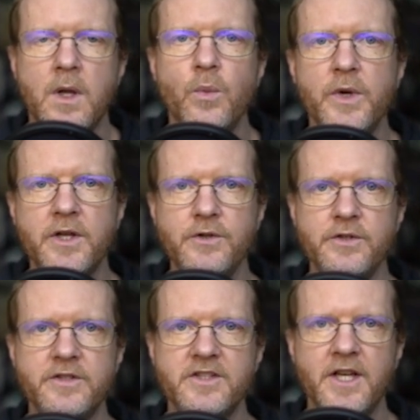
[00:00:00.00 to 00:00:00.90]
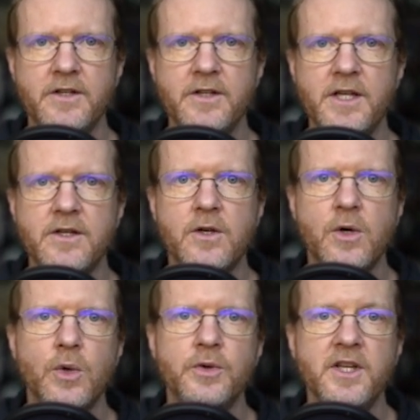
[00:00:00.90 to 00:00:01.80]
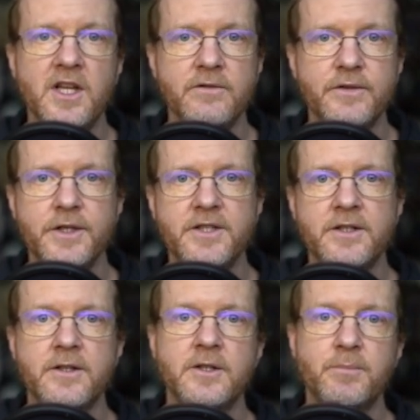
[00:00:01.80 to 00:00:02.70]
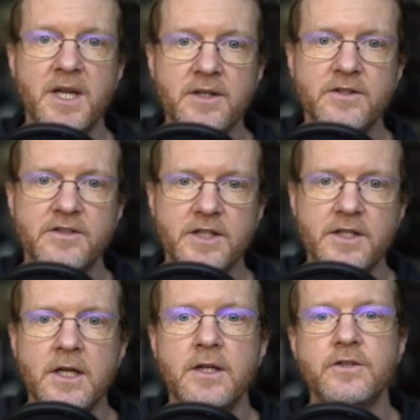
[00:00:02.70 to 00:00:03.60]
We can use a technique called inverting the dependency